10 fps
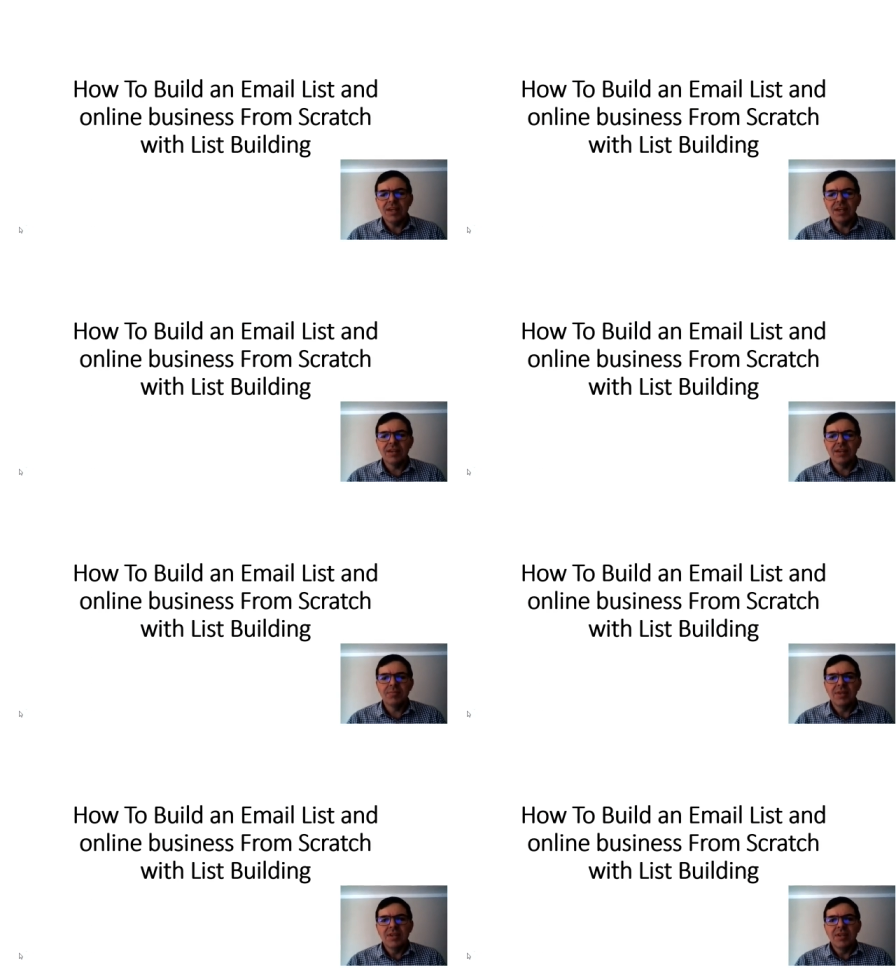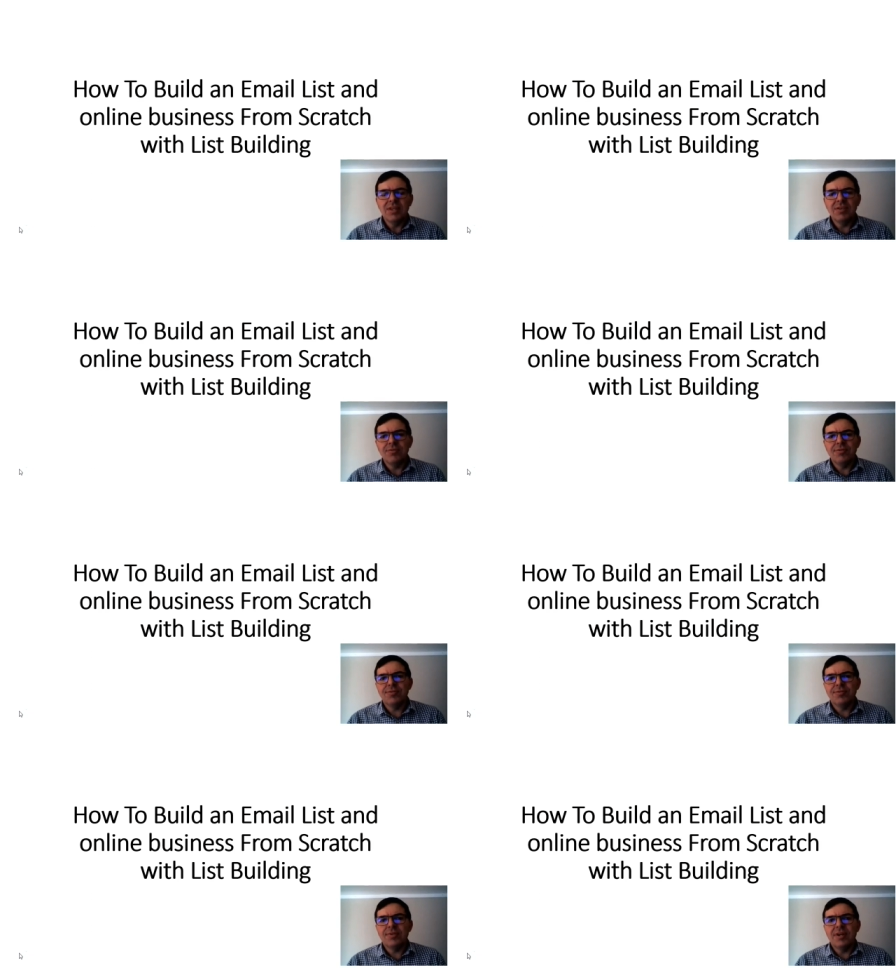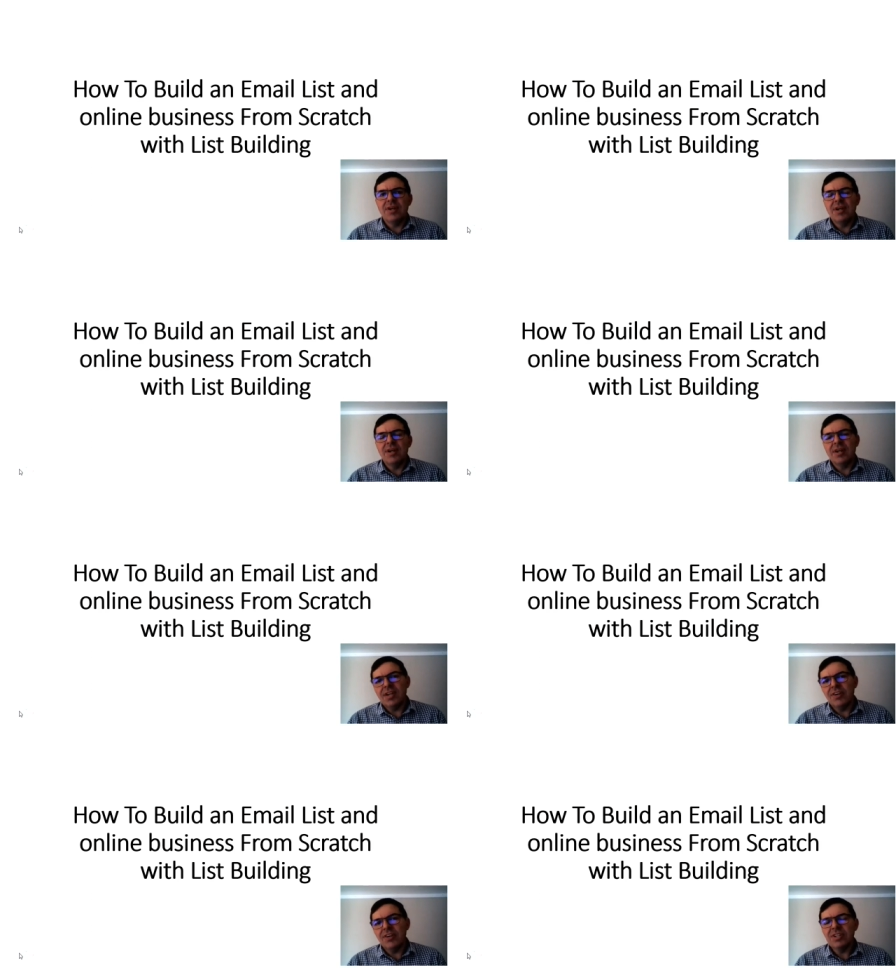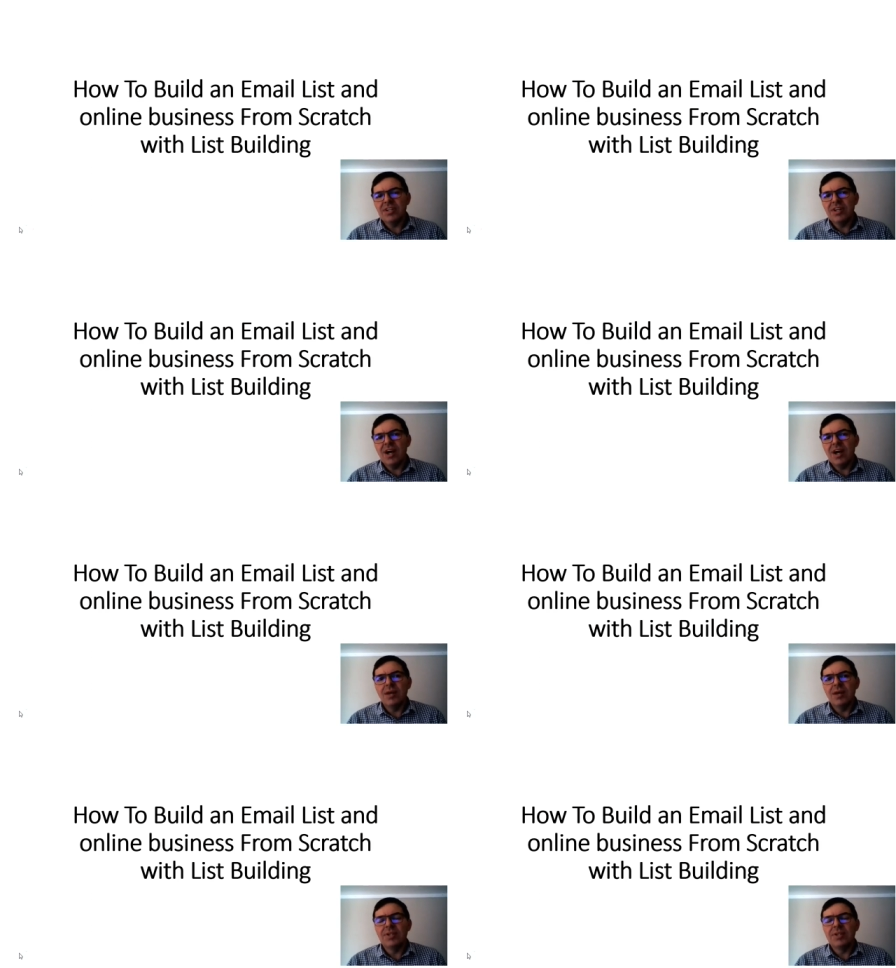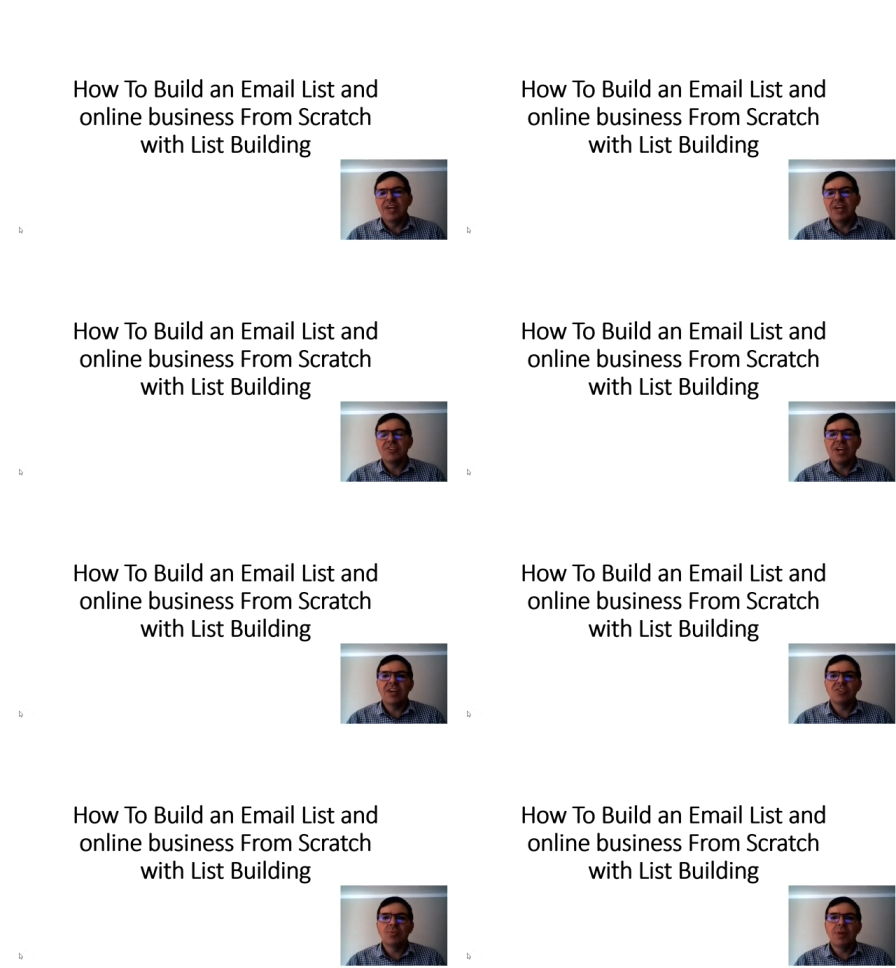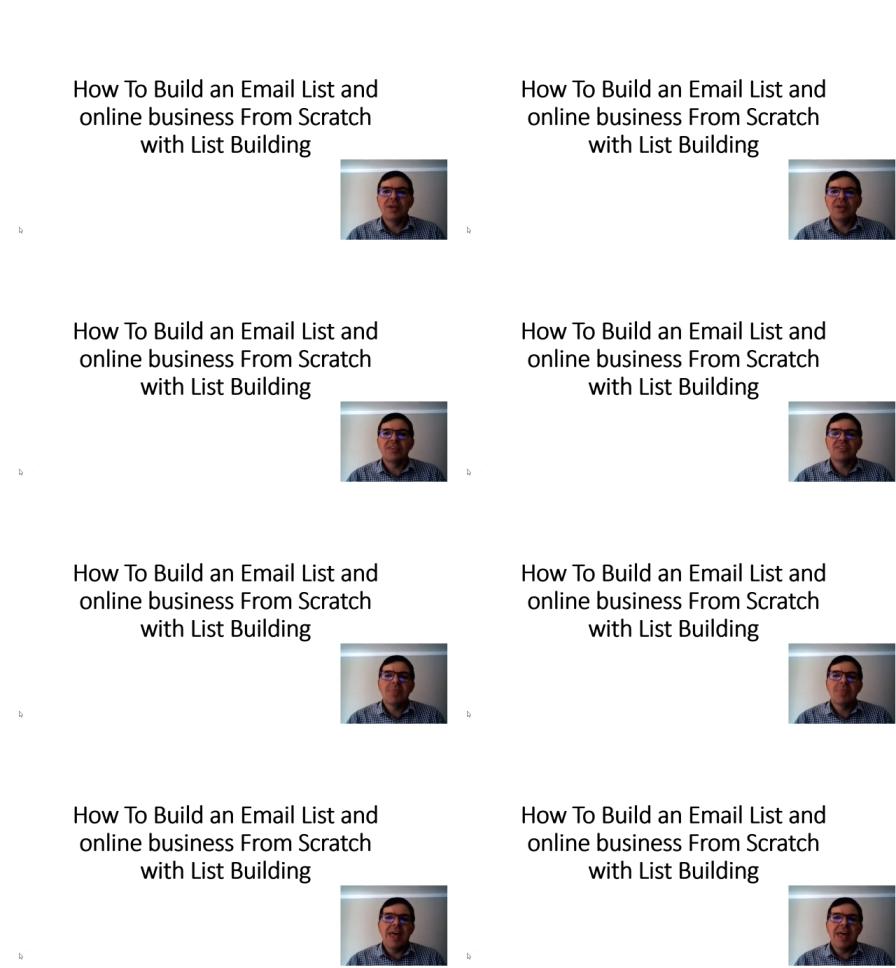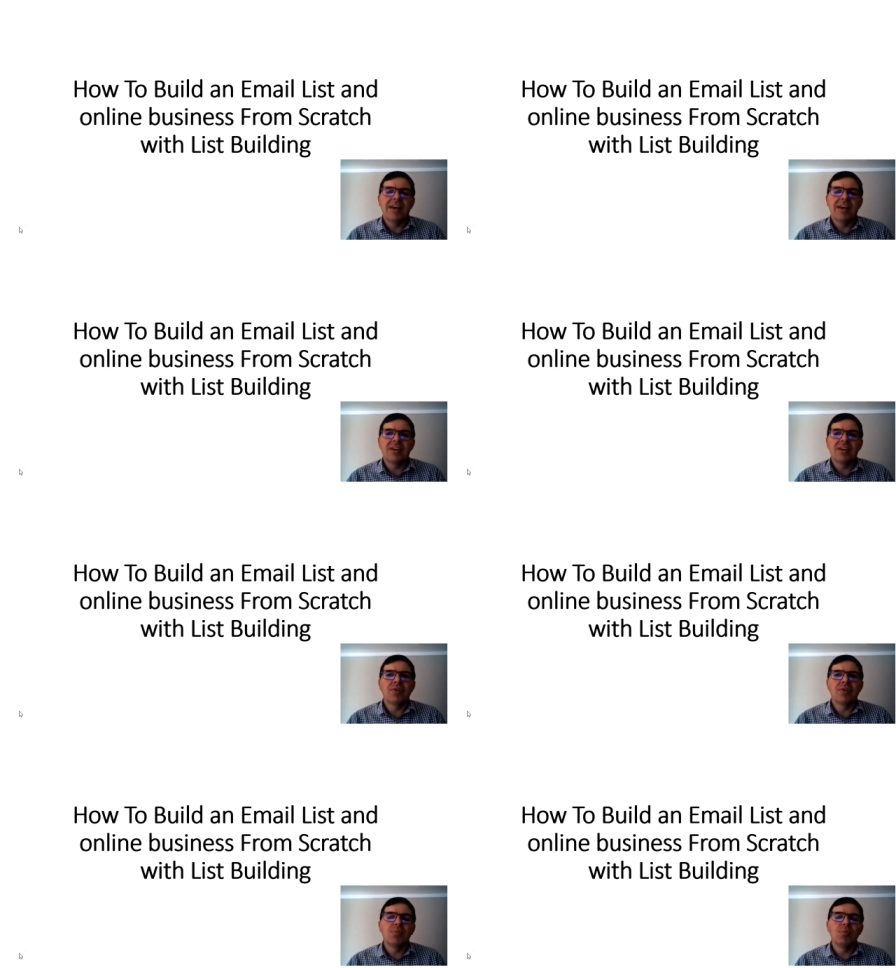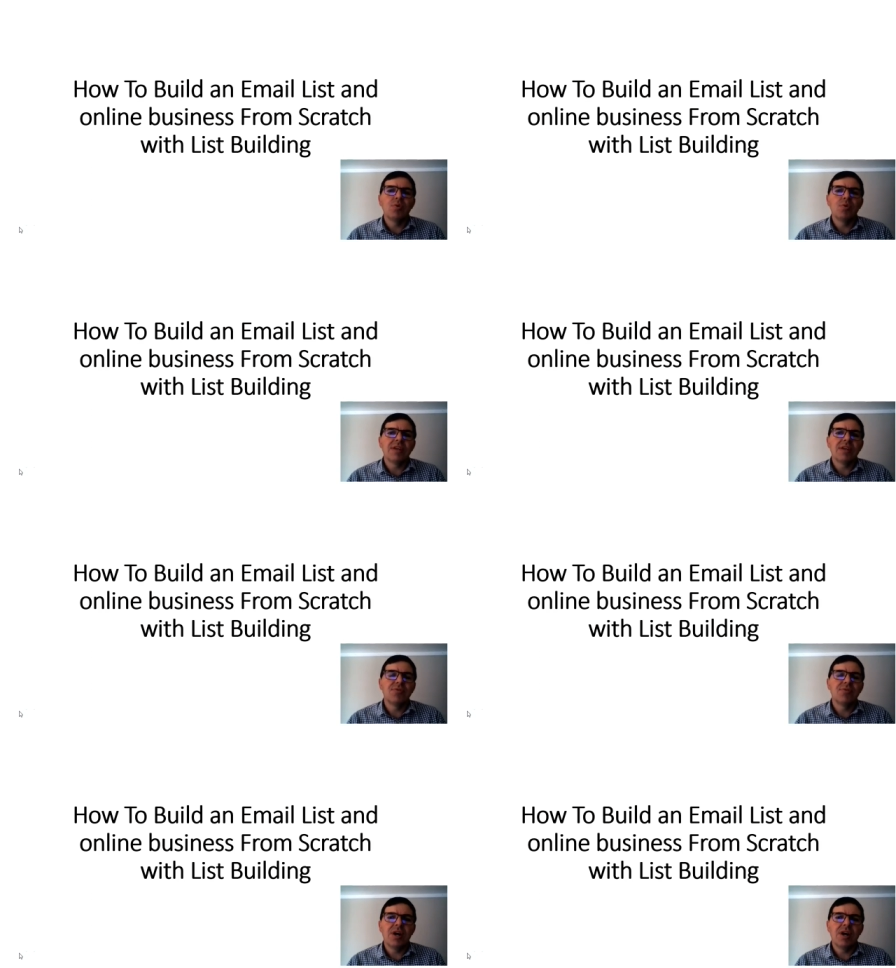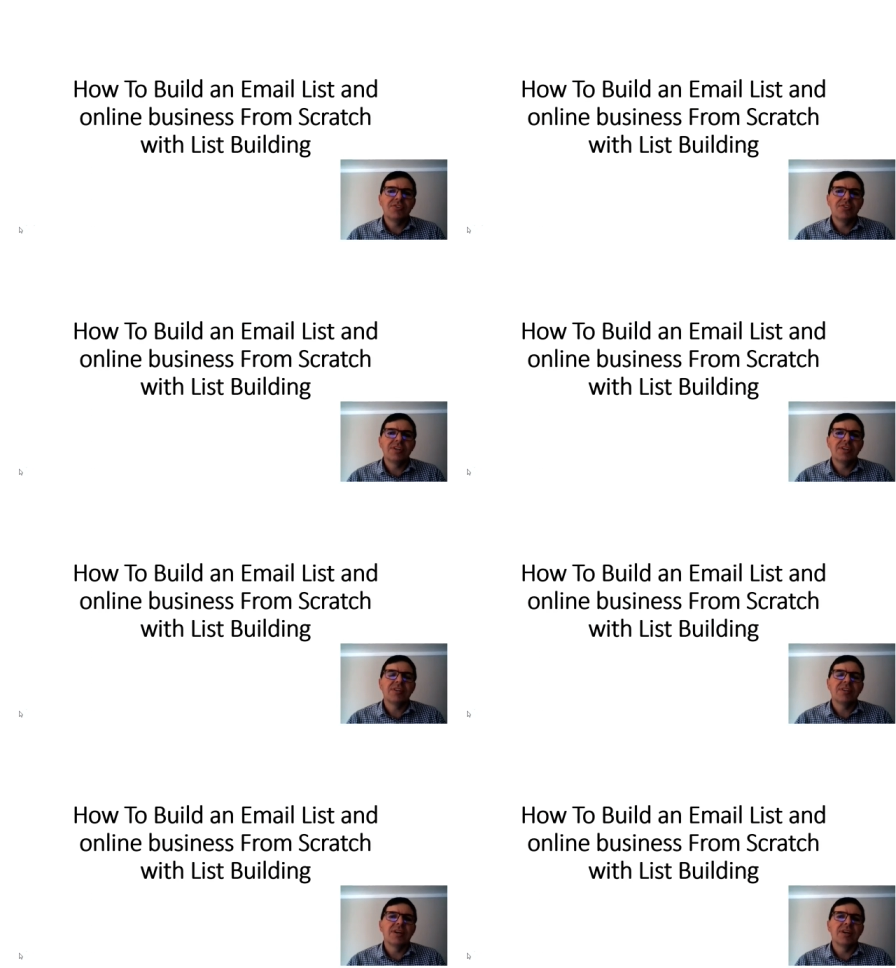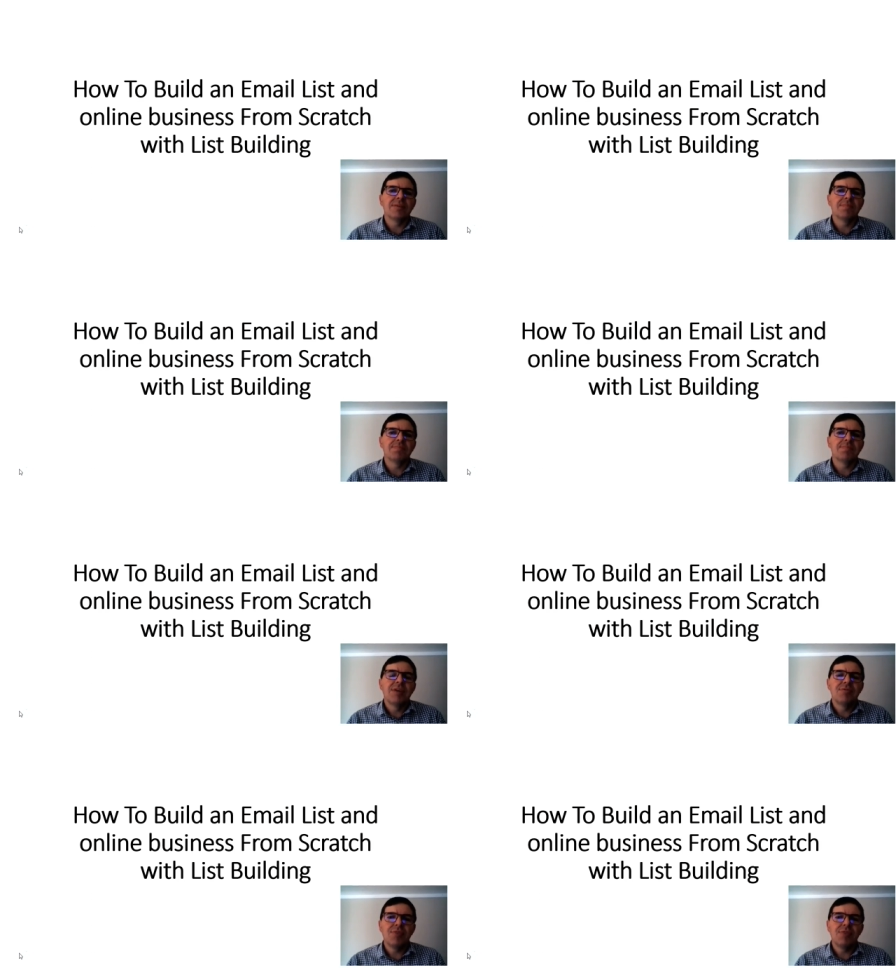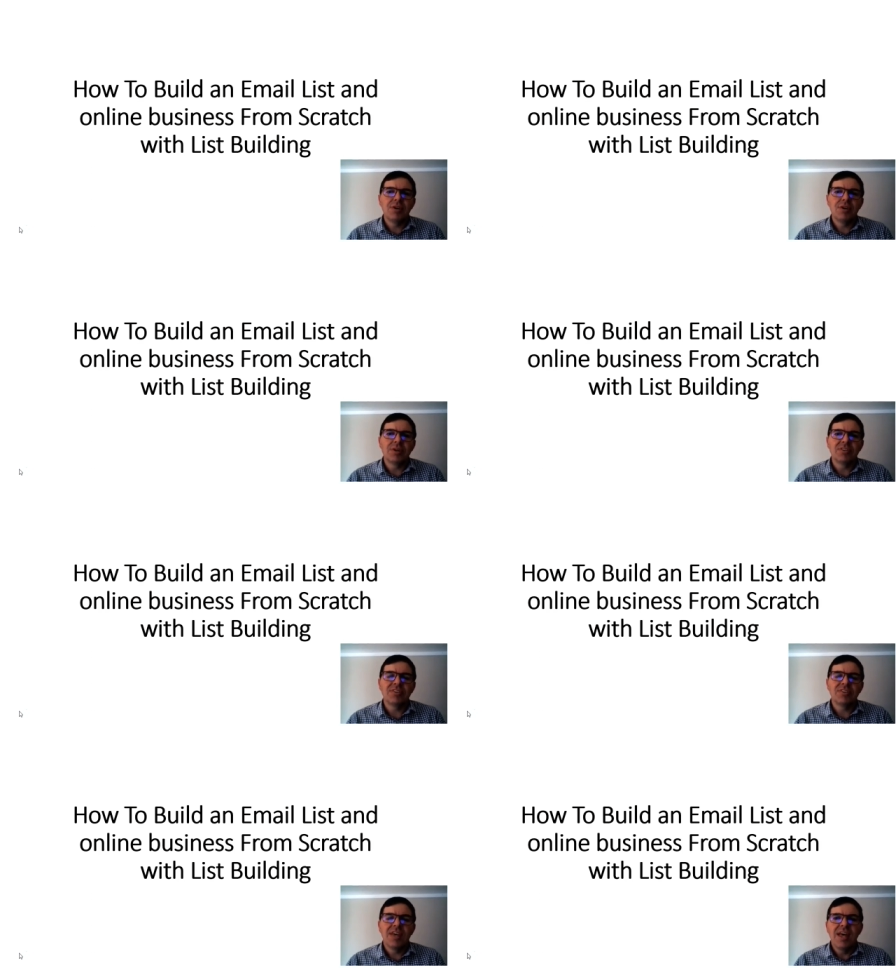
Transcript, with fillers: Um, if uh, currently I'm in Hashing Ad Space and I've got more than 400 um, followers.